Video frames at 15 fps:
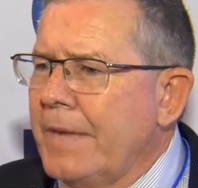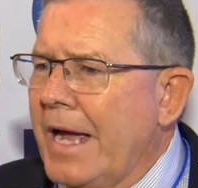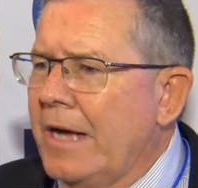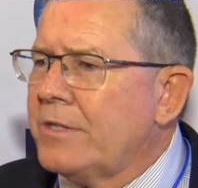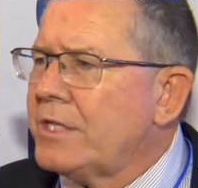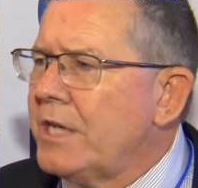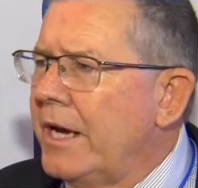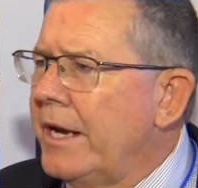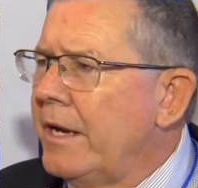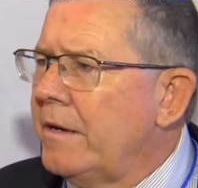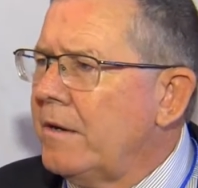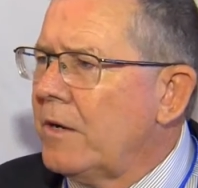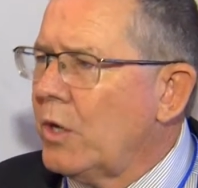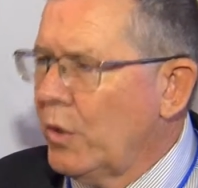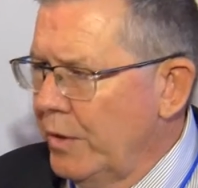outside
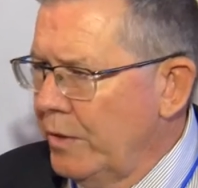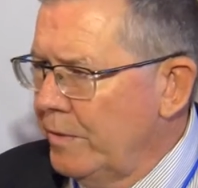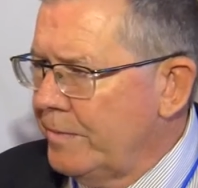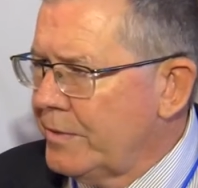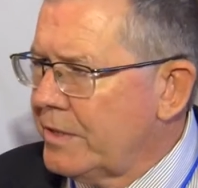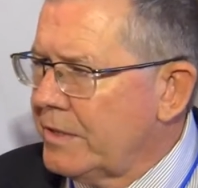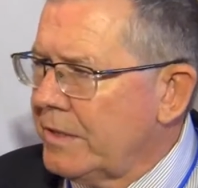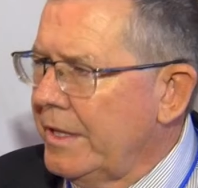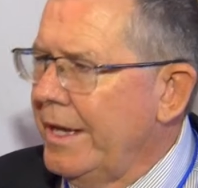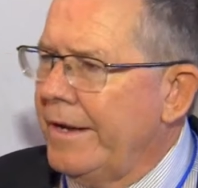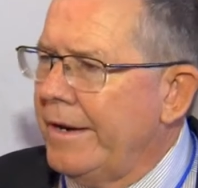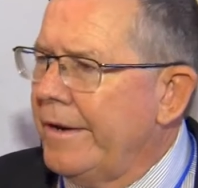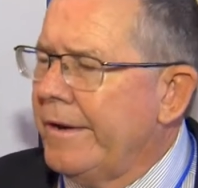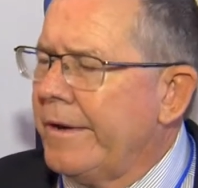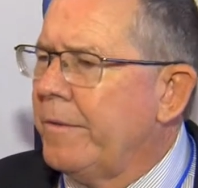groups
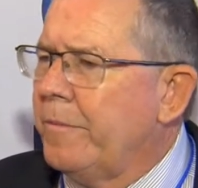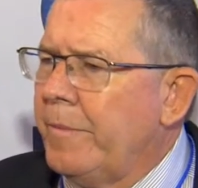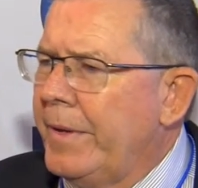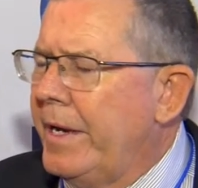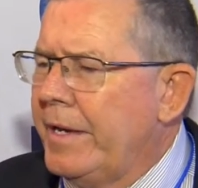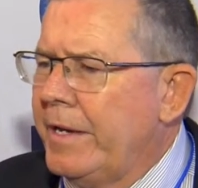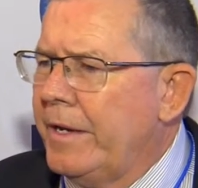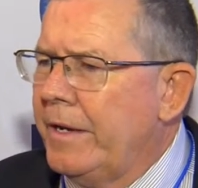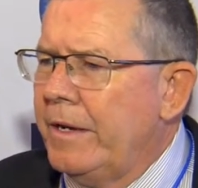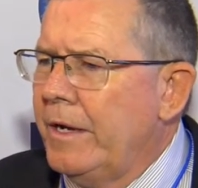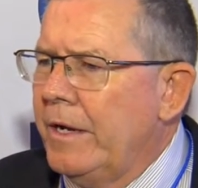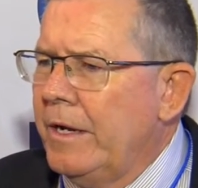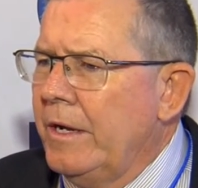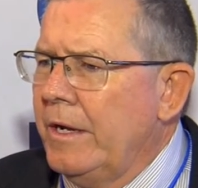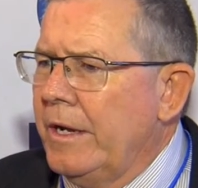that are competing
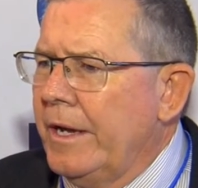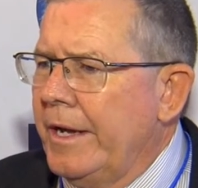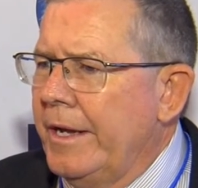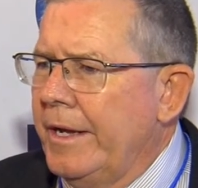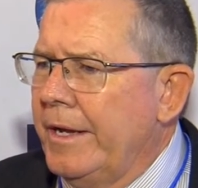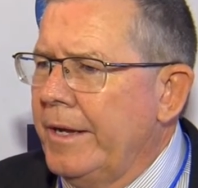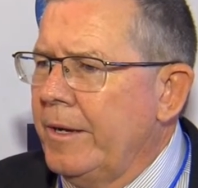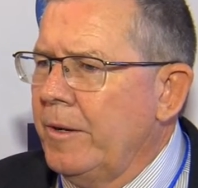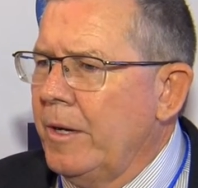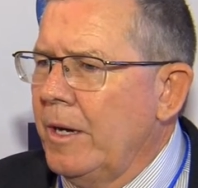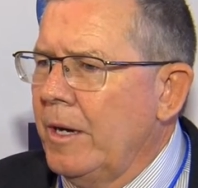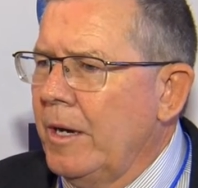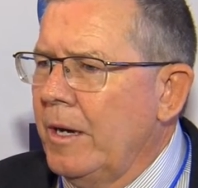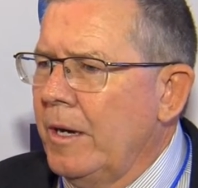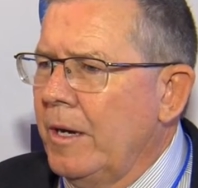in
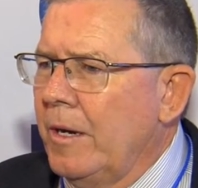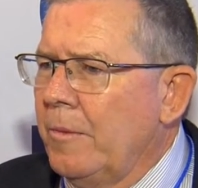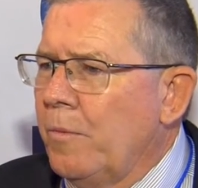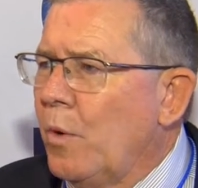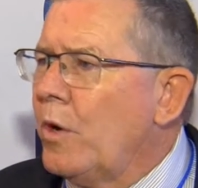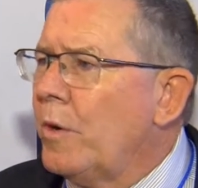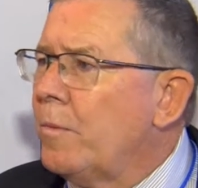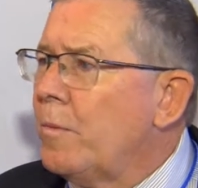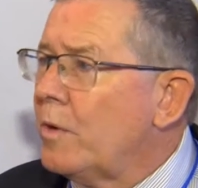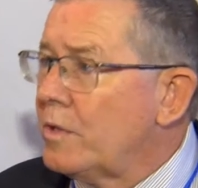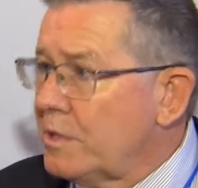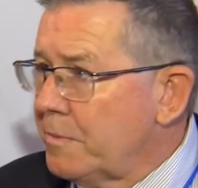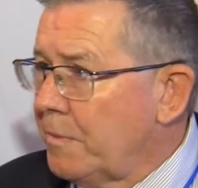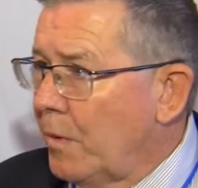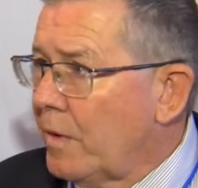more and
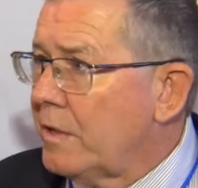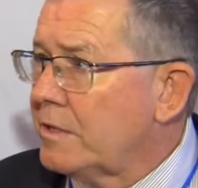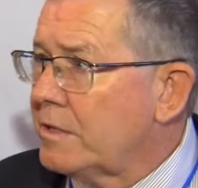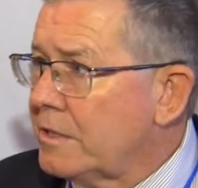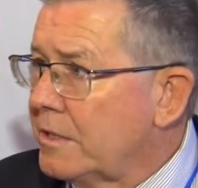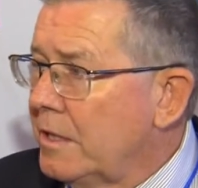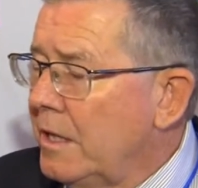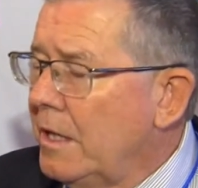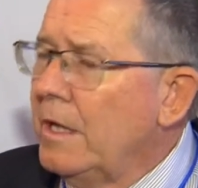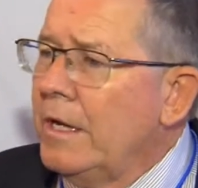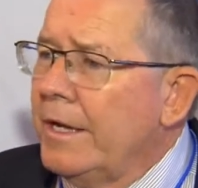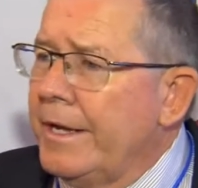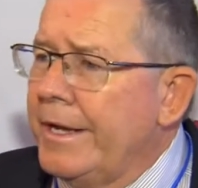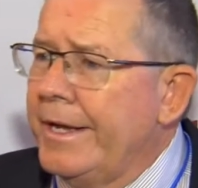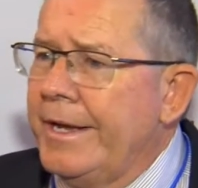more sports.
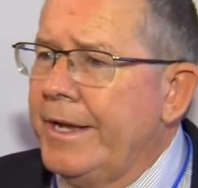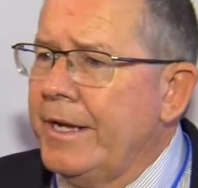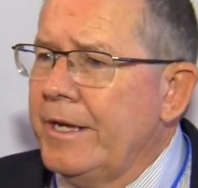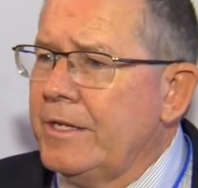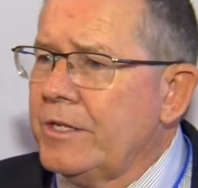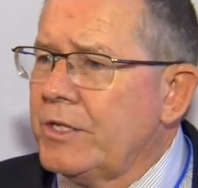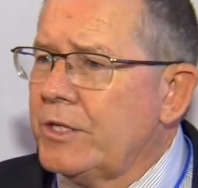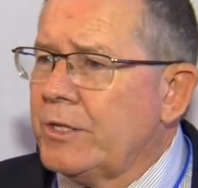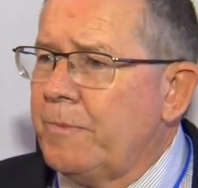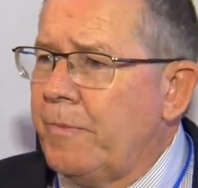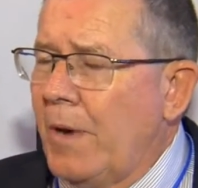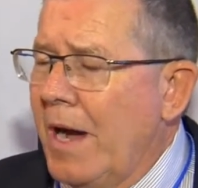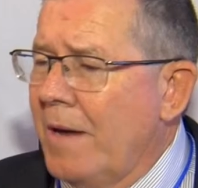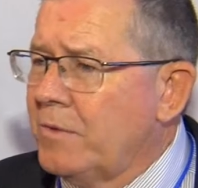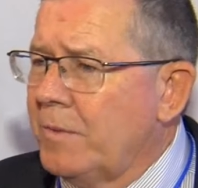It is
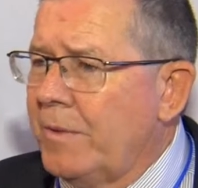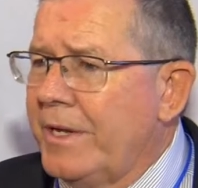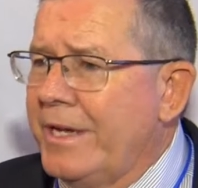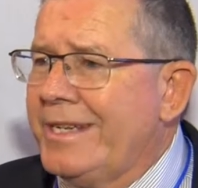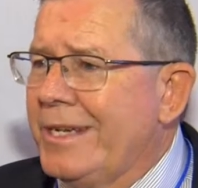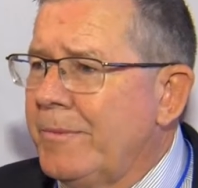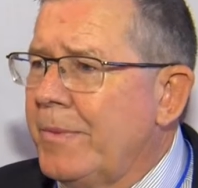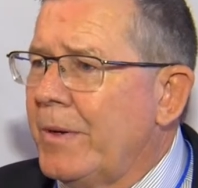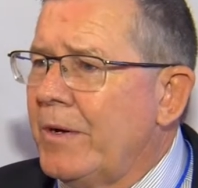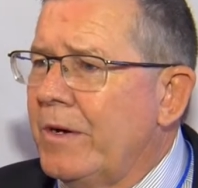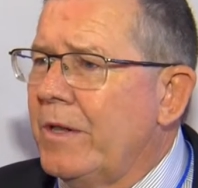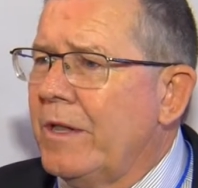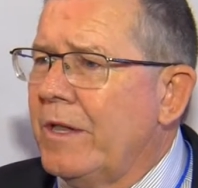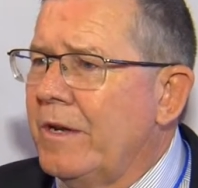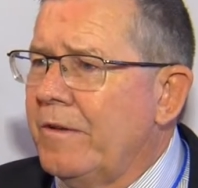probably
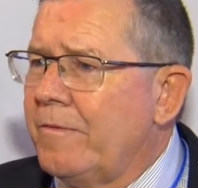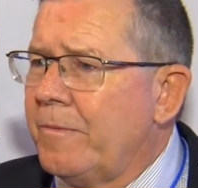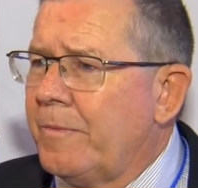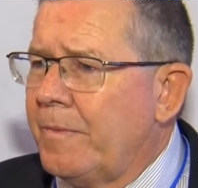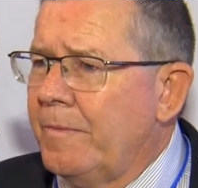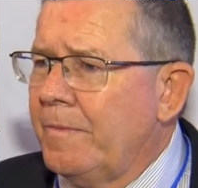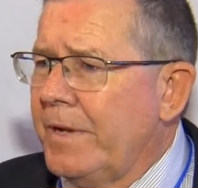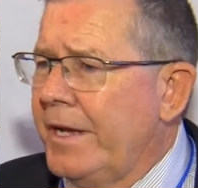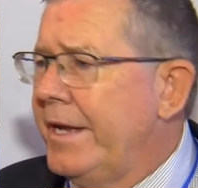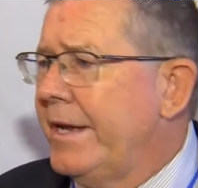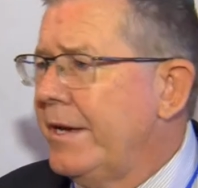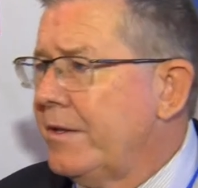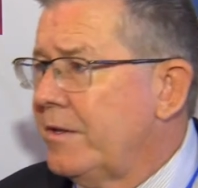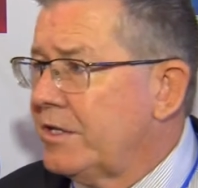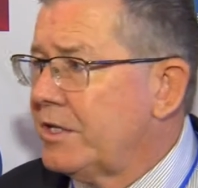typical of
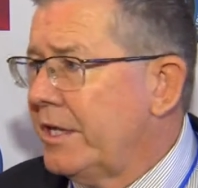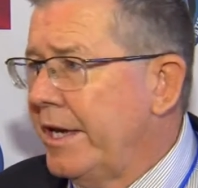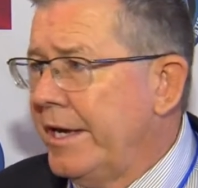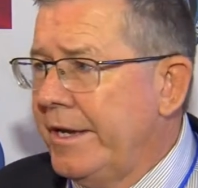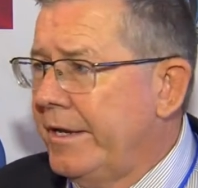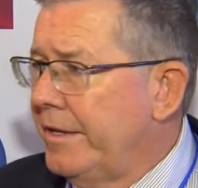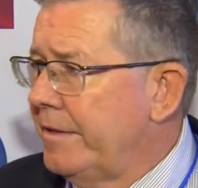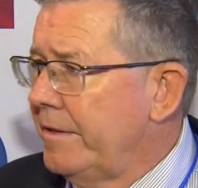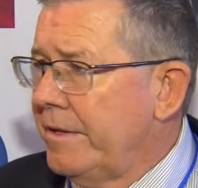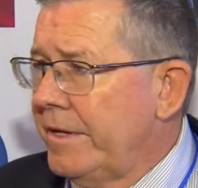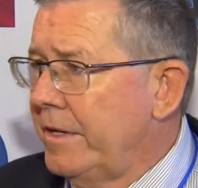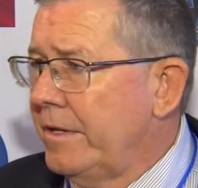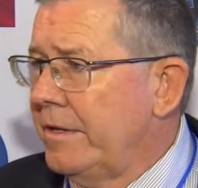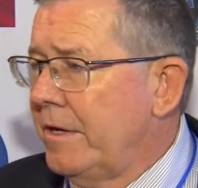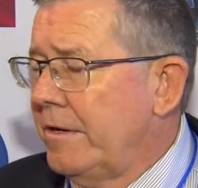any other state
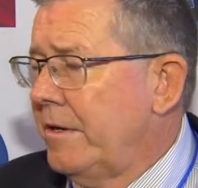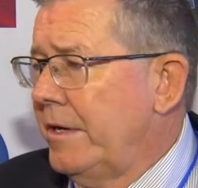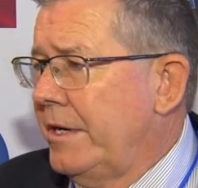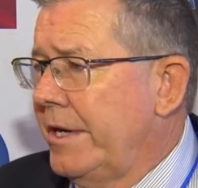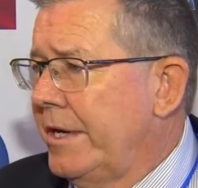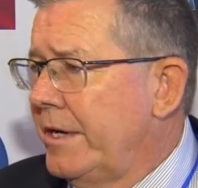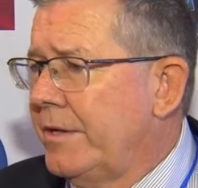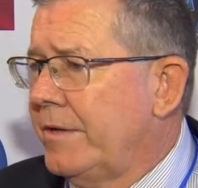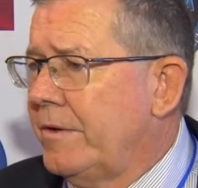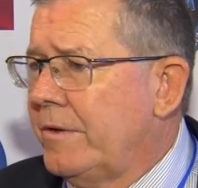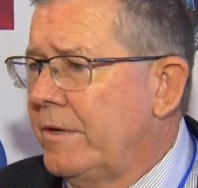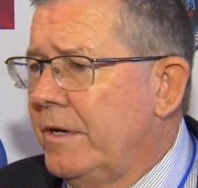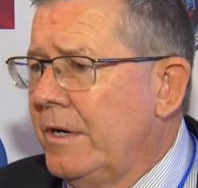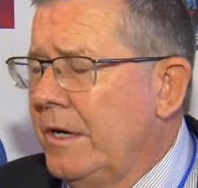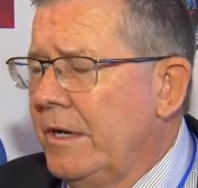or any other